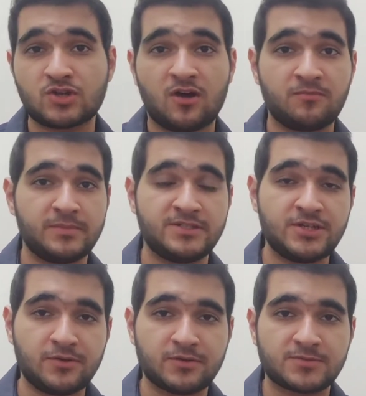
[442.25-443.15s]
of
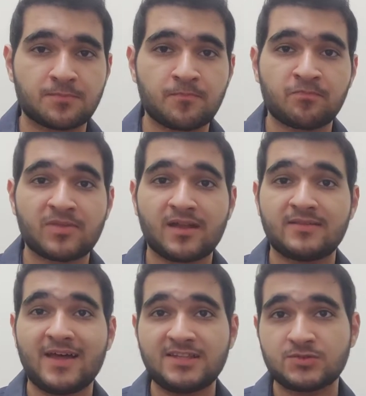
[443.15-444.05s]
materials.
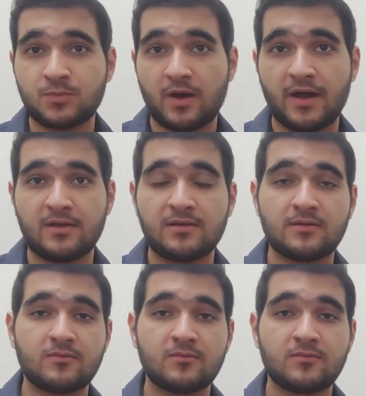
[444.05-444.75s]
That's why